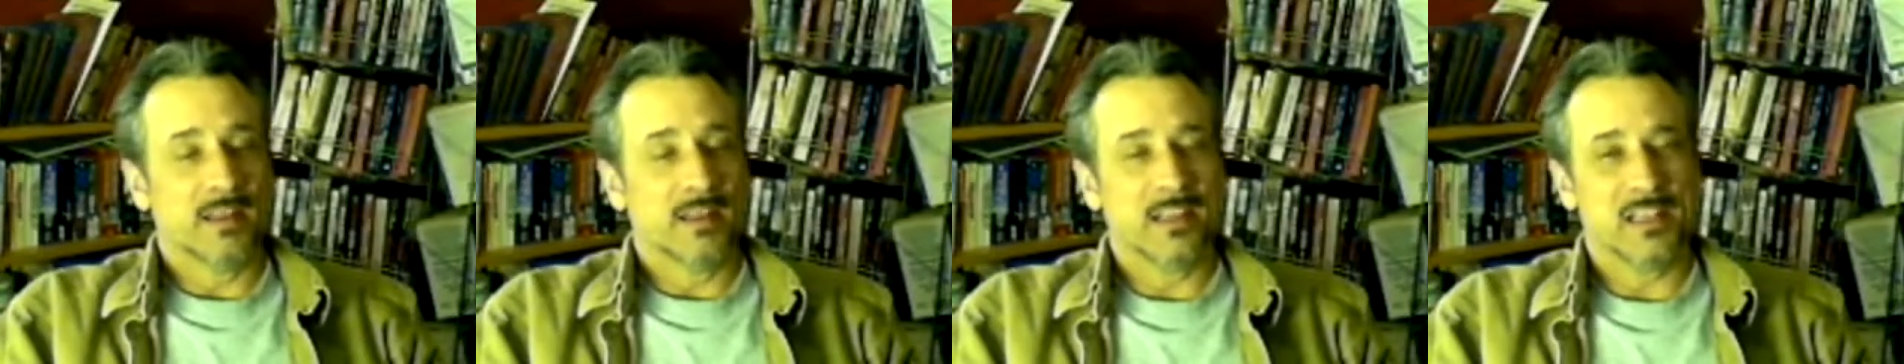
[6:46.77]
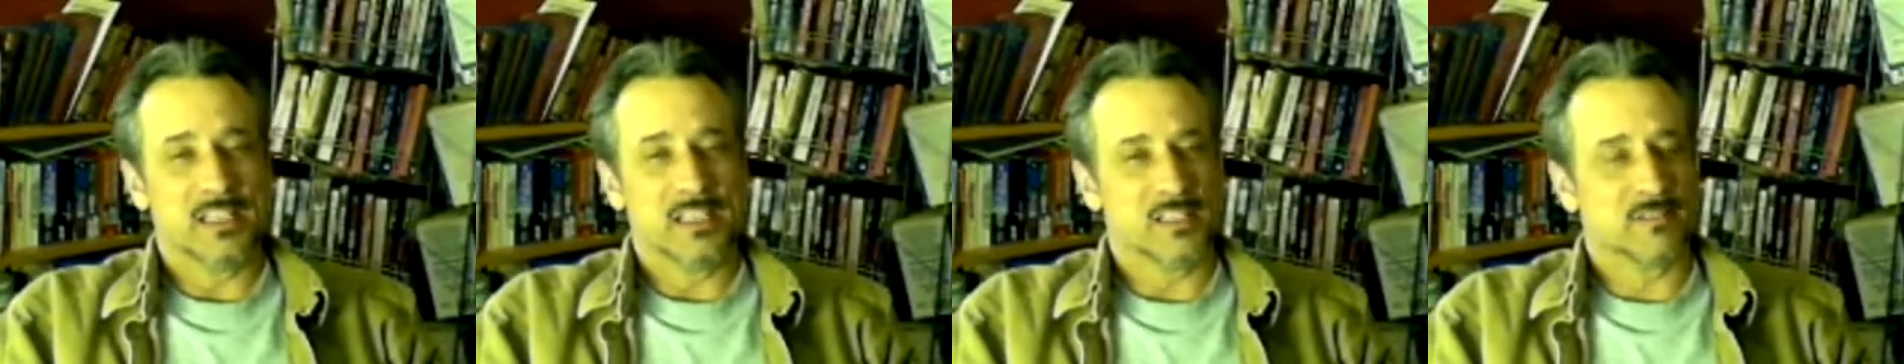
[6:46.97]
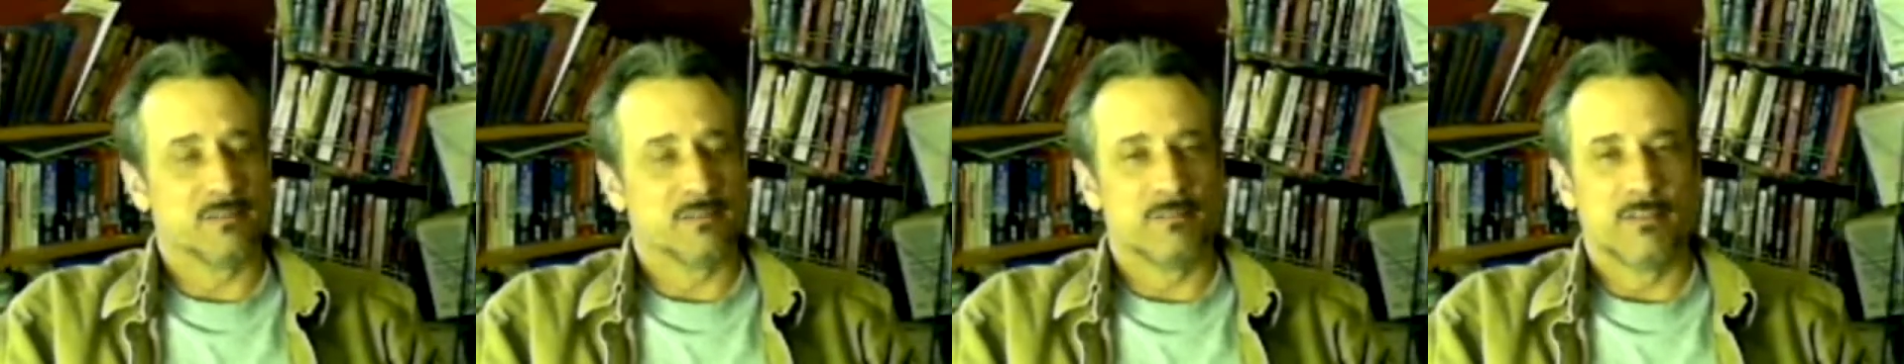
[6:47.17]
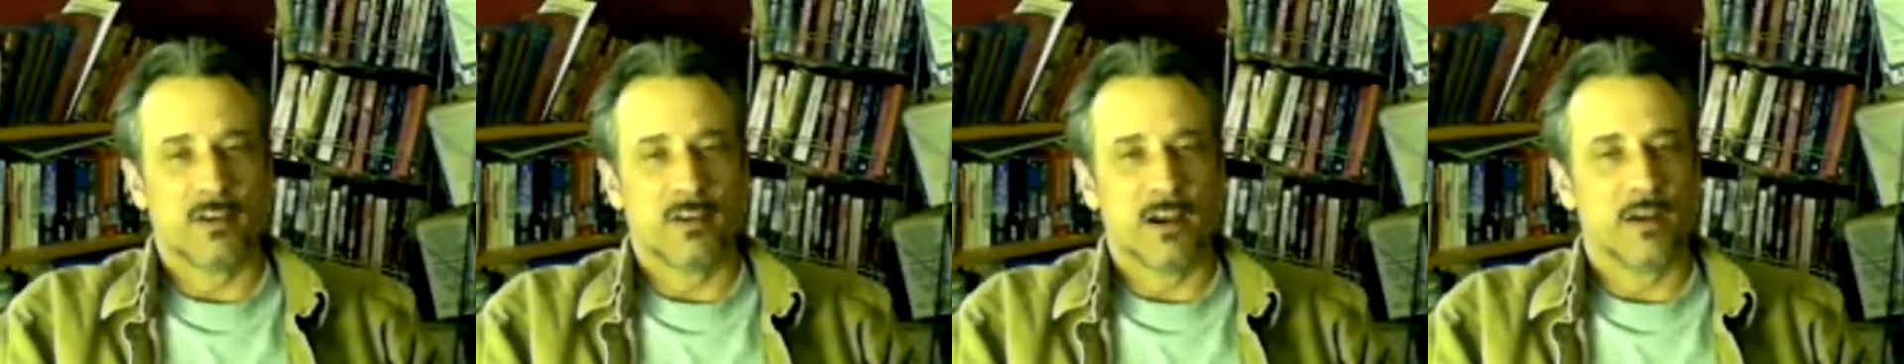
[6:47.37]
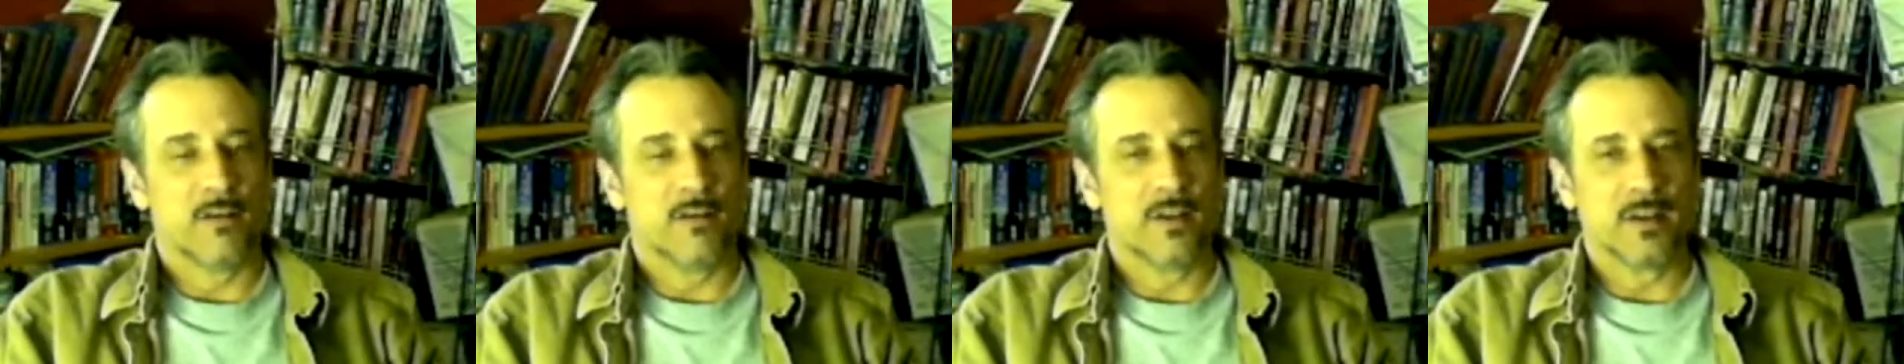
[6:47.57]
it's
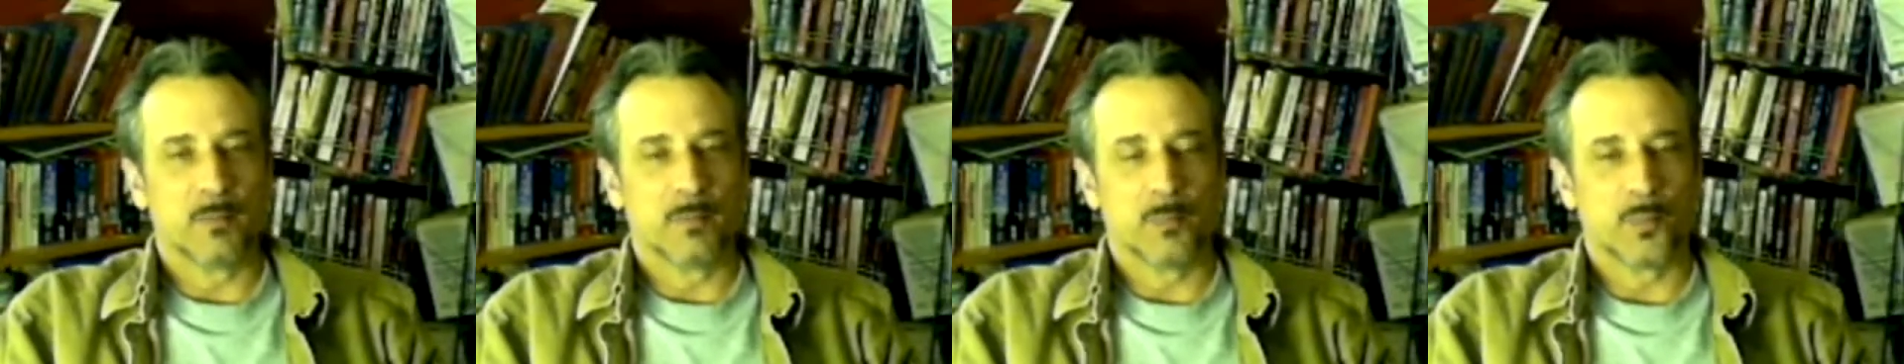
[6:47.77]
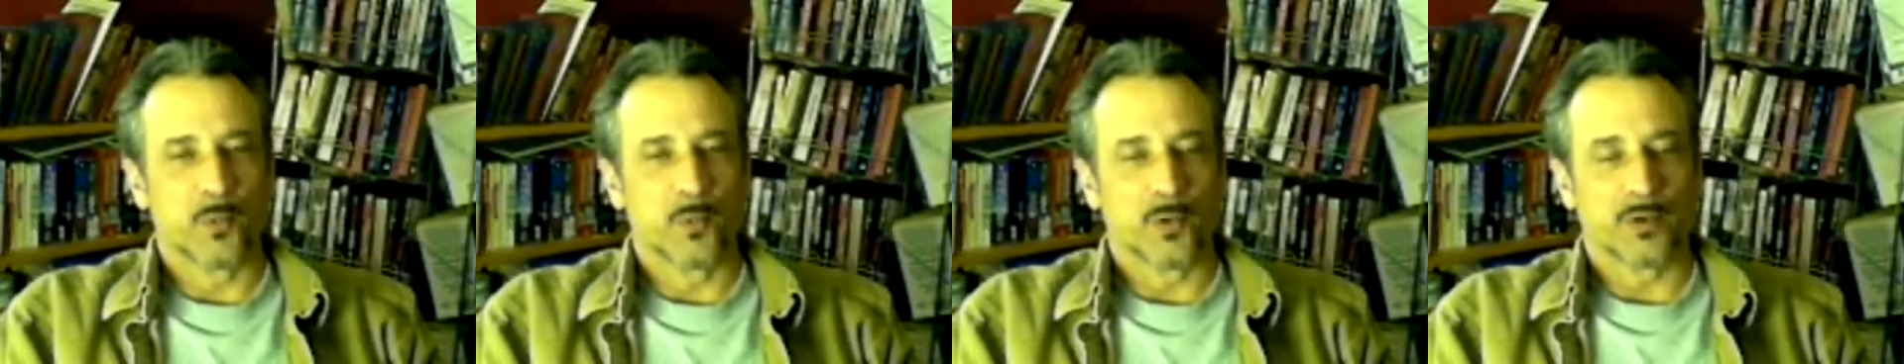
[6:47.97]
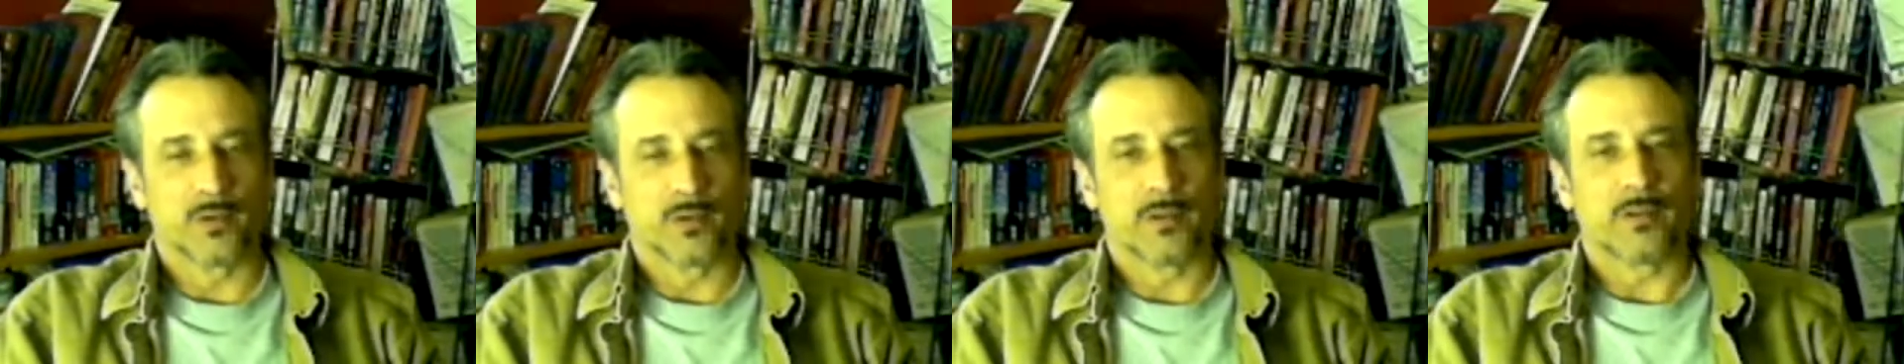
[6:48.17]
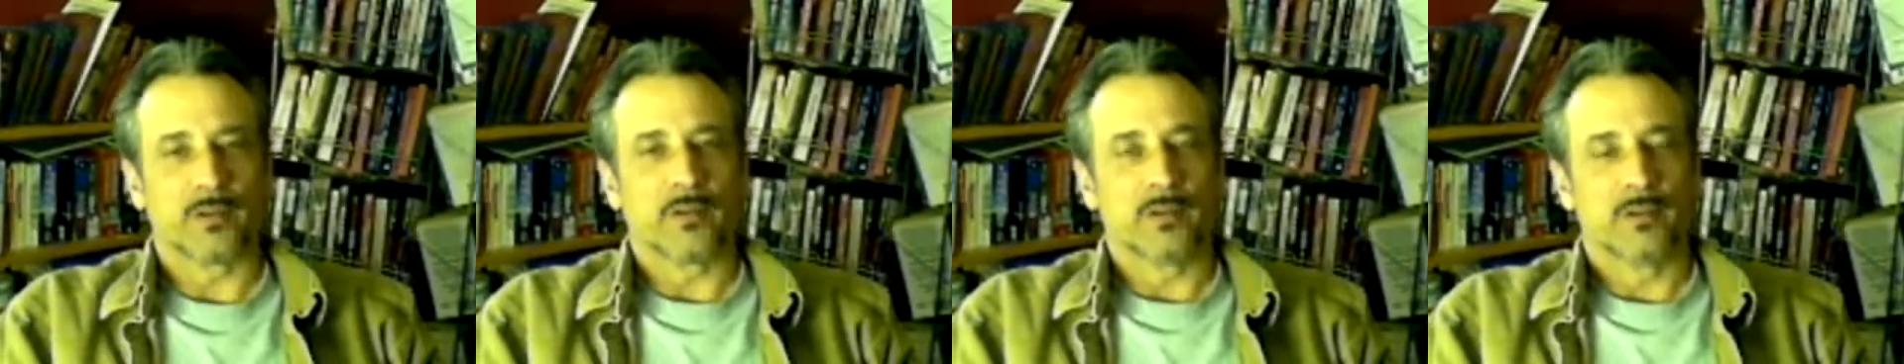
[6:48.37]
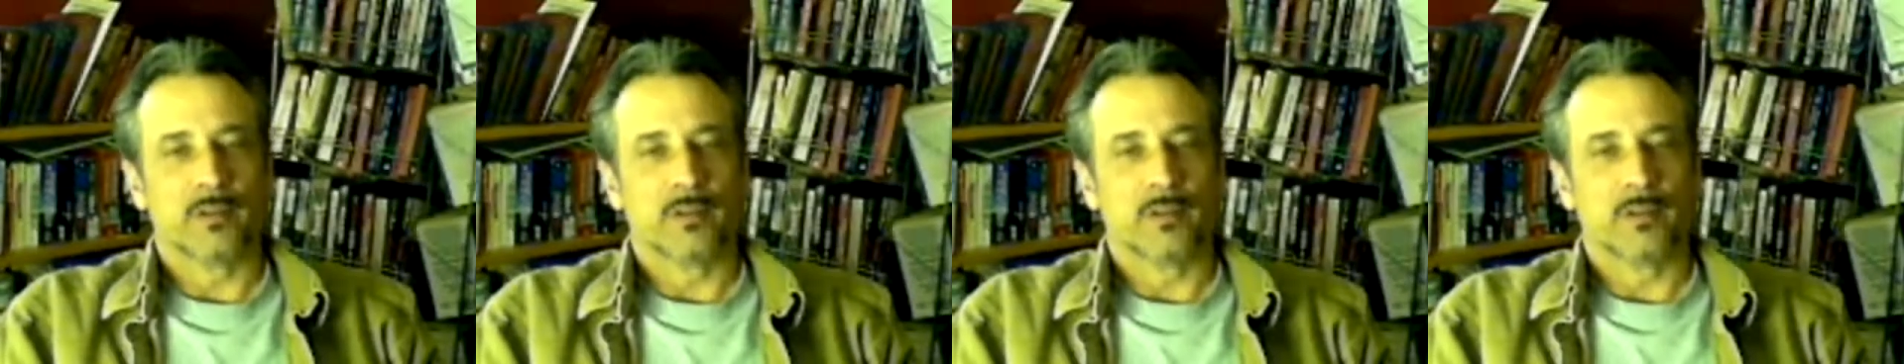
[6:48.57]
very important